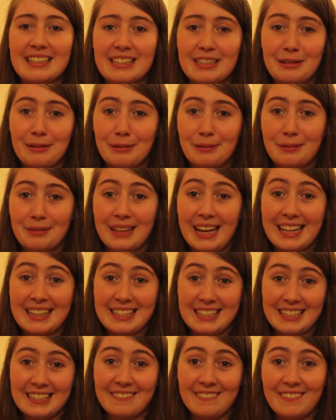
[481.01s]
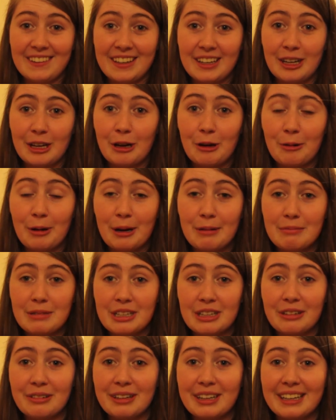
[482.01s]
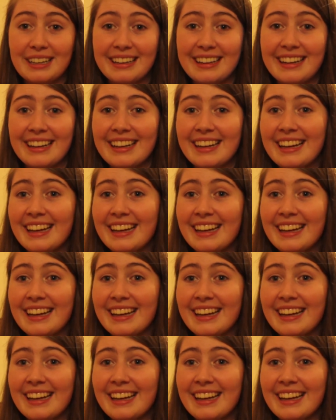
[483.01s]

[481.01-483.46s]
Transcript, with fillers: So that's the video I'm doing.